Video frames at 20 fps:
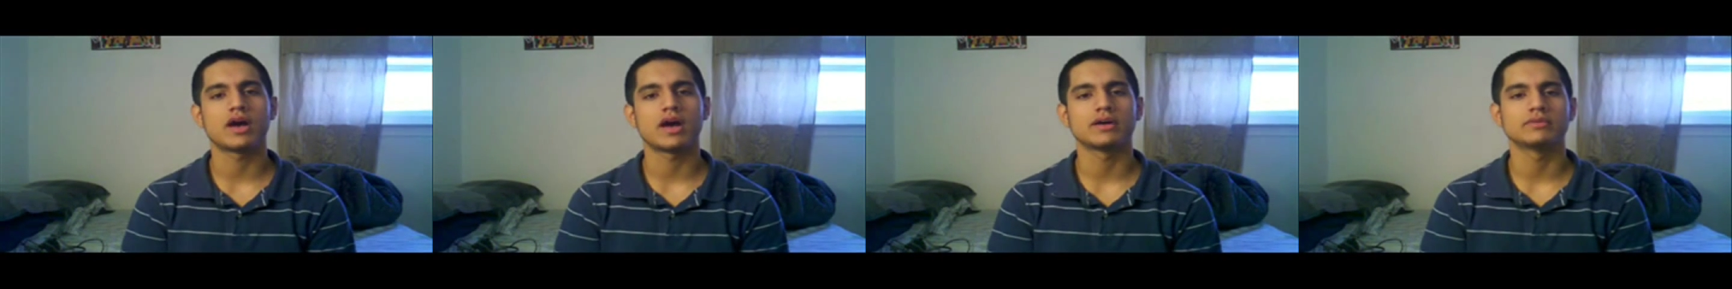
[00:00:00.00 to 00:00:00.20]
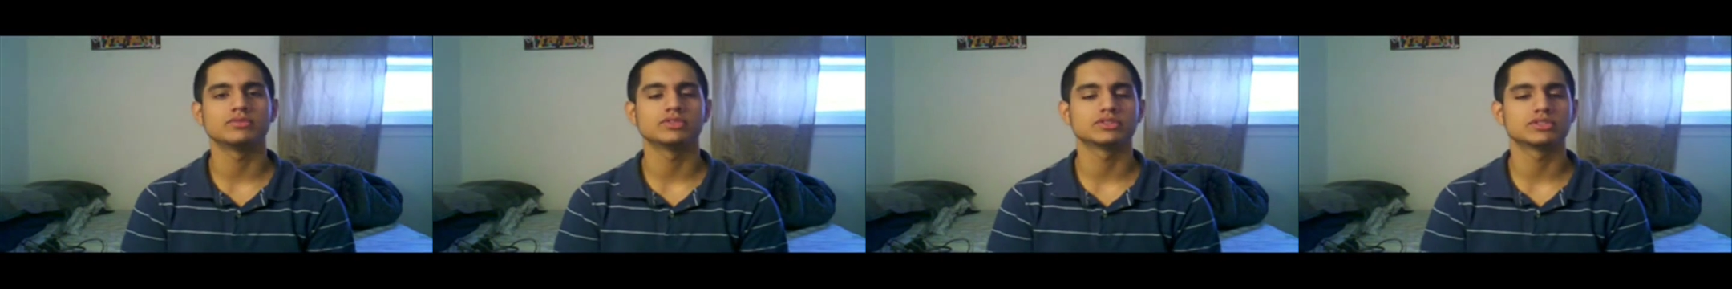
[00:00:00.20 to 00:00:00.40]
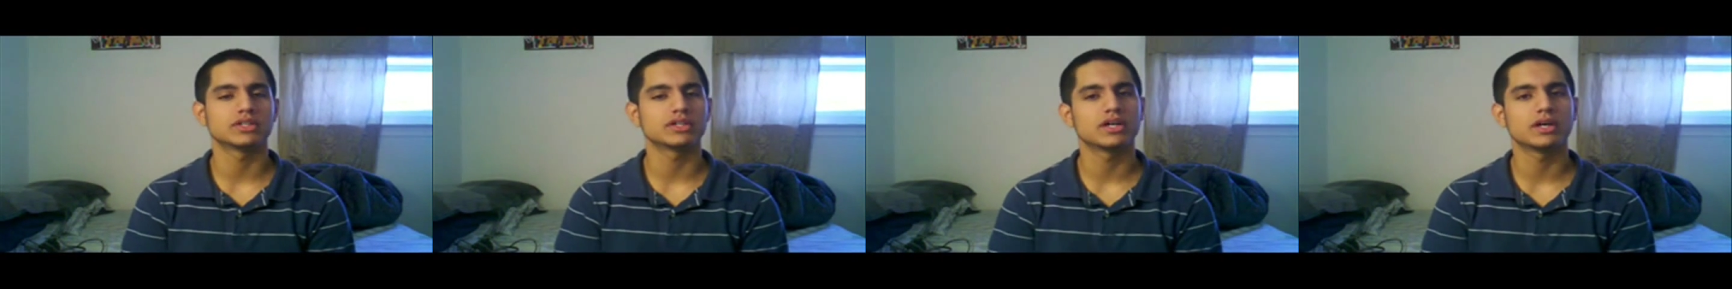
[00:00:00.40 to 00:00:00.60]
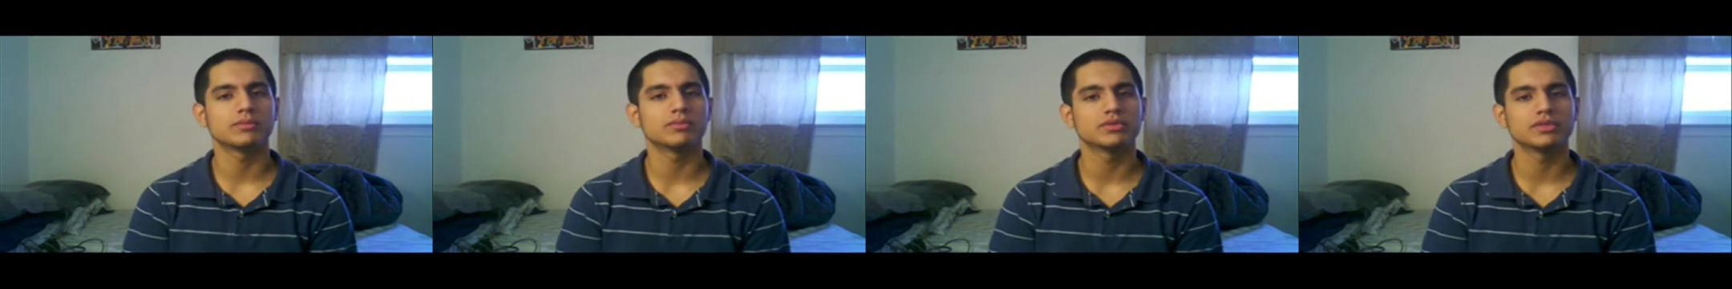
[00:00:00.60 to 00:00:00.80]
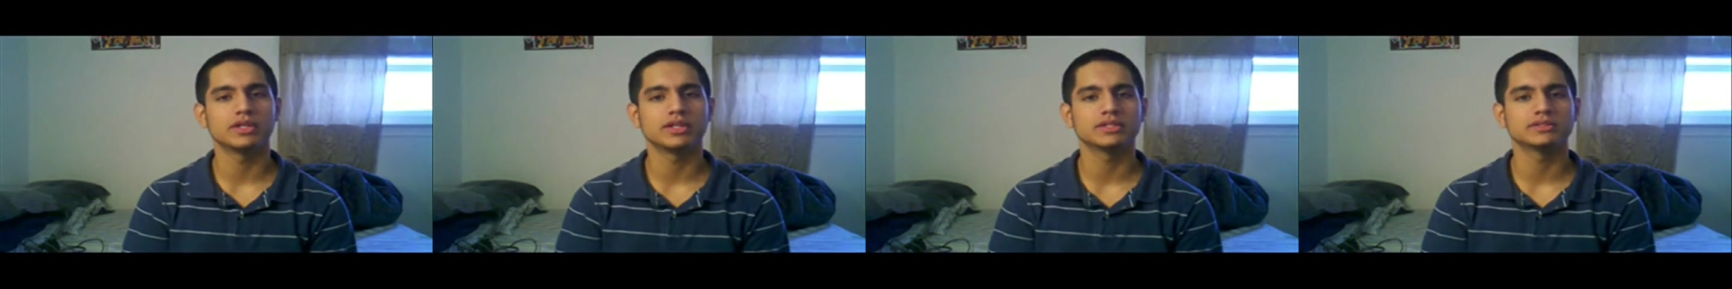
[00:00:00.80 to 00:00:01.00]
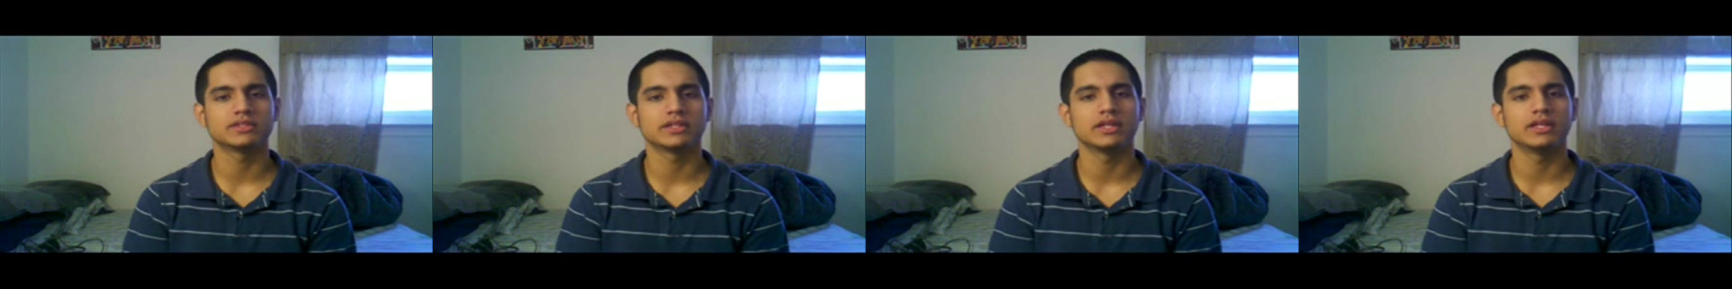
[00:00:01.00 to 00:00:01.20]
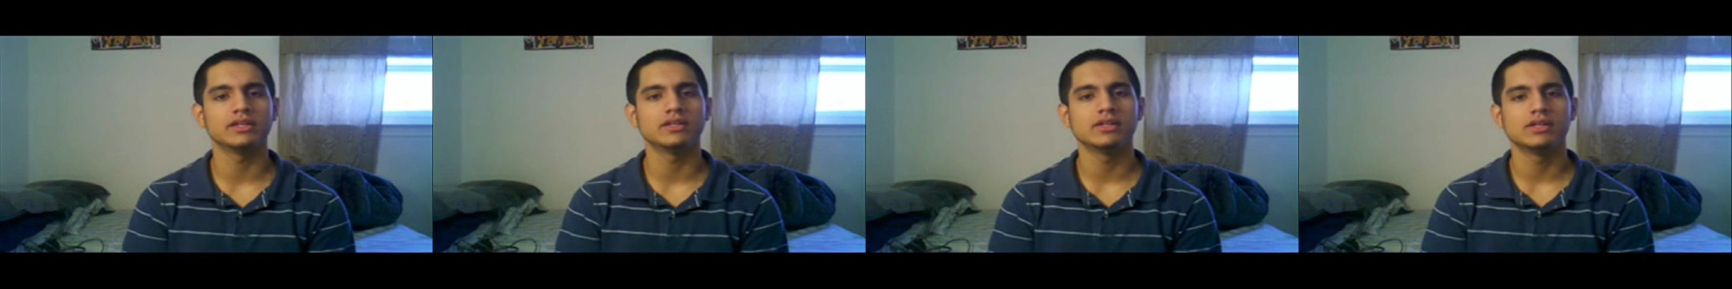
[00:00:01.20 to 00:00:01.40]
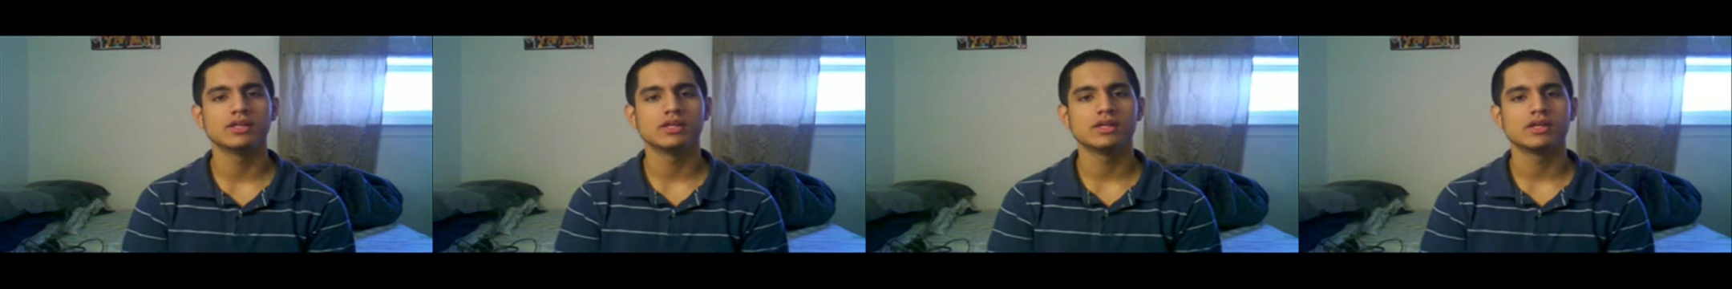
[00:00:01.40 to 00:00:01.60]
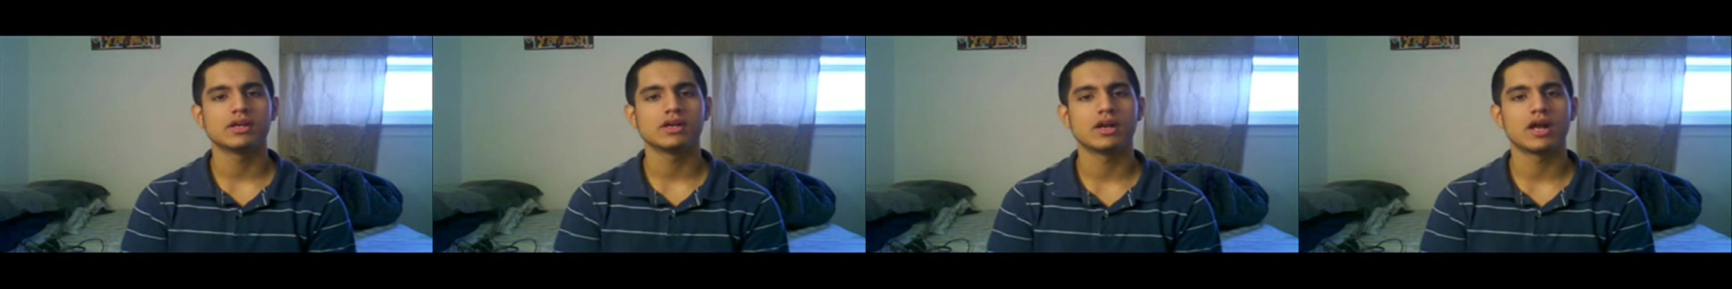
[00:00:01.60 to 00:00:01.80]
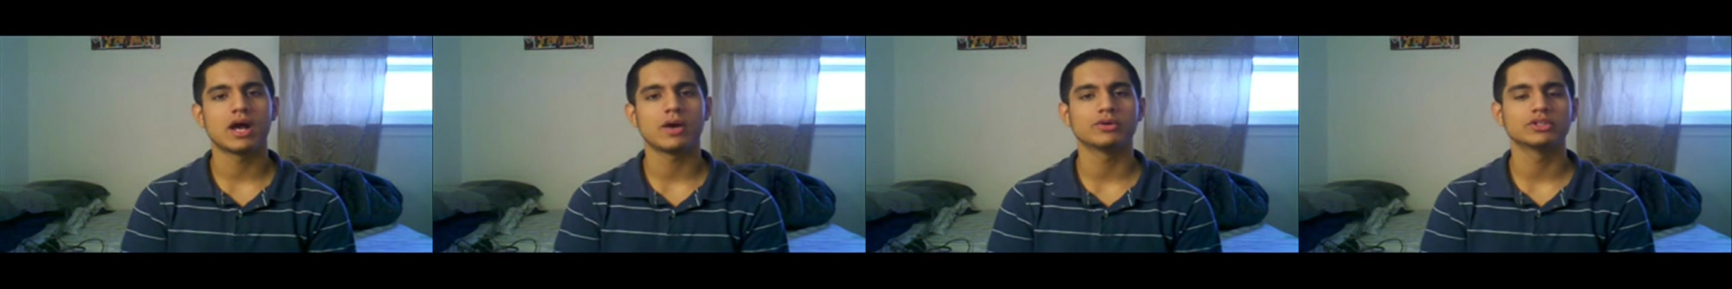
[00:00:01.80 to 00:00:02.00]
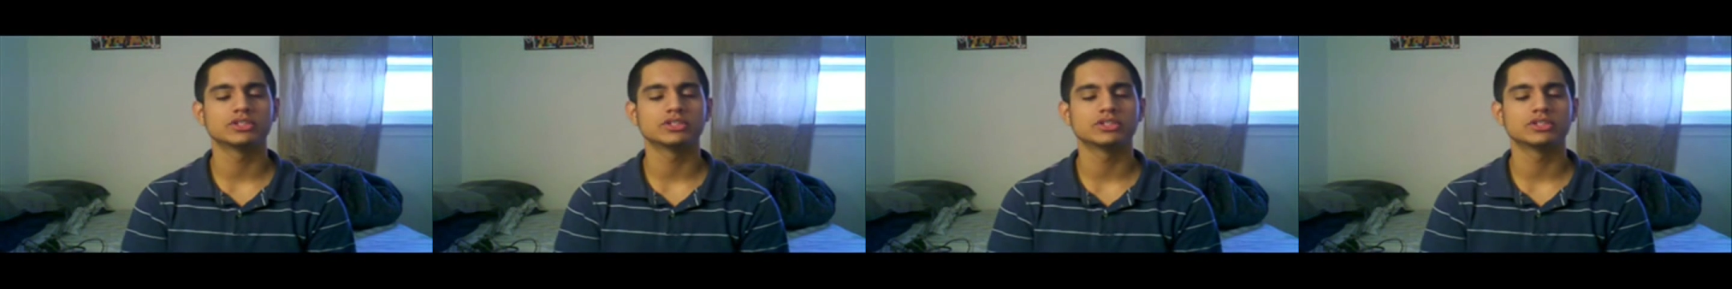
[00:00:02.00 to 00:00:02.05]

uh, I'm just a couple days late.